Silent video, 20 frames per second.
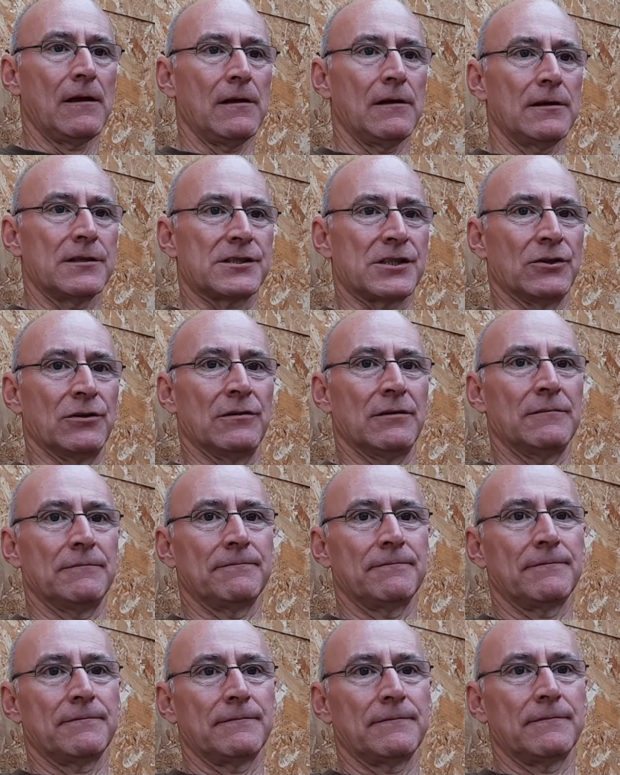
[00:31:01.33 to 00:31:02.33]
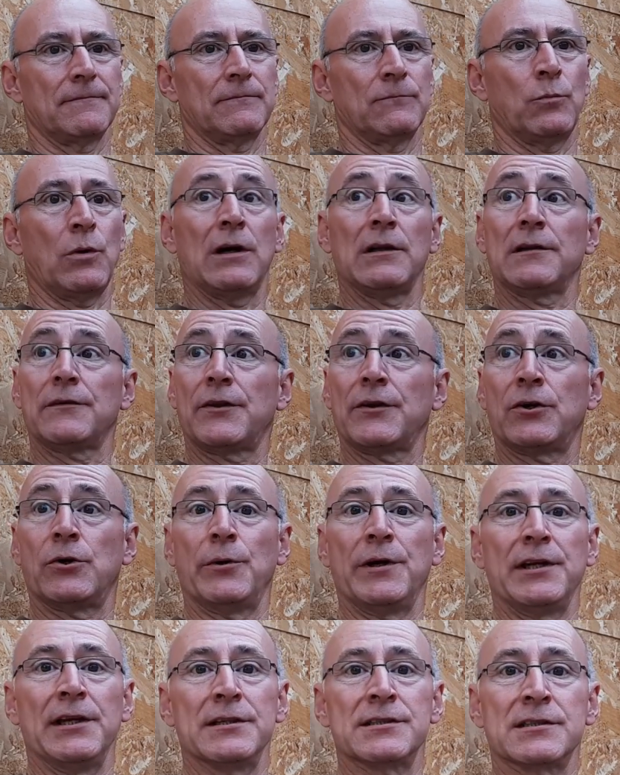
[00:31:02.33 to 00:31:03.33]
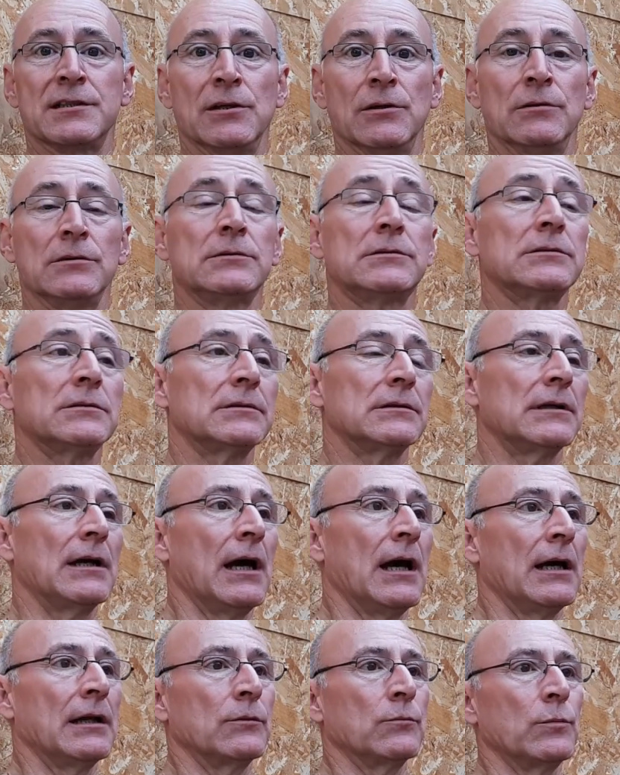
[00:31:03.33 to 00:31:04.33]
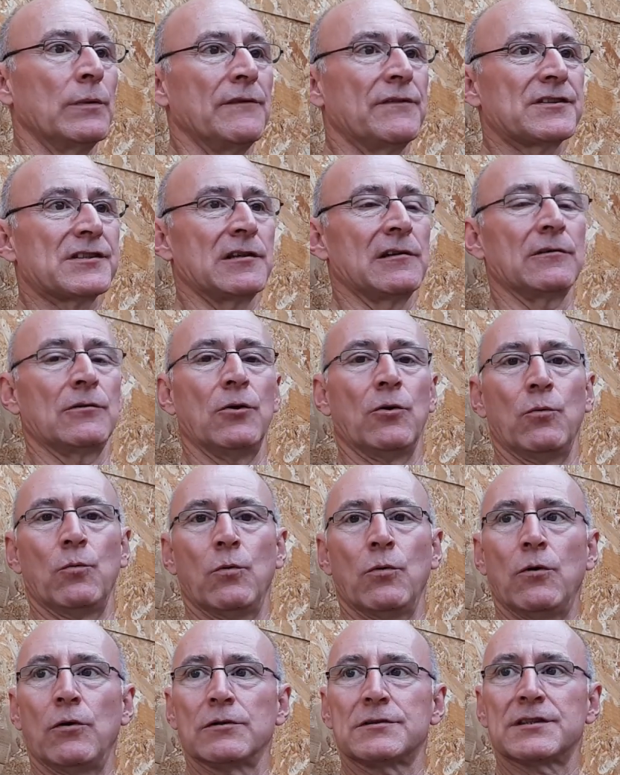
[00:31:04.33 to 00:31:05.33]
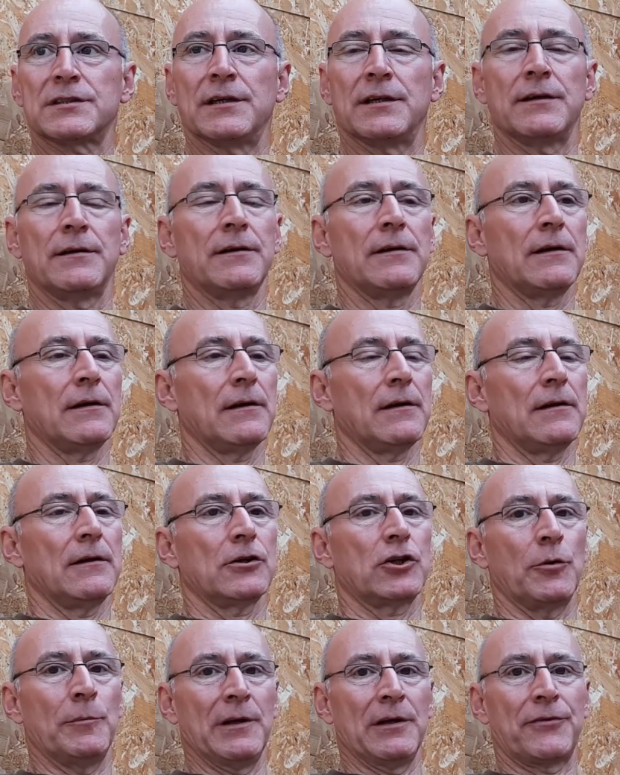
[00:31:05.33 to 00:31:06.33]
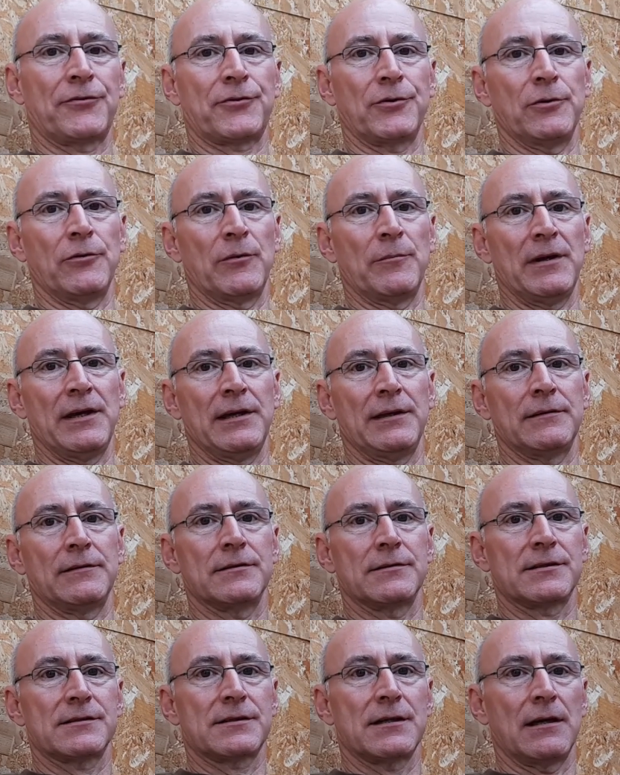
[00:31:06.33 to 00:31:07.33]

So while the going is good and we've still got water coming through the main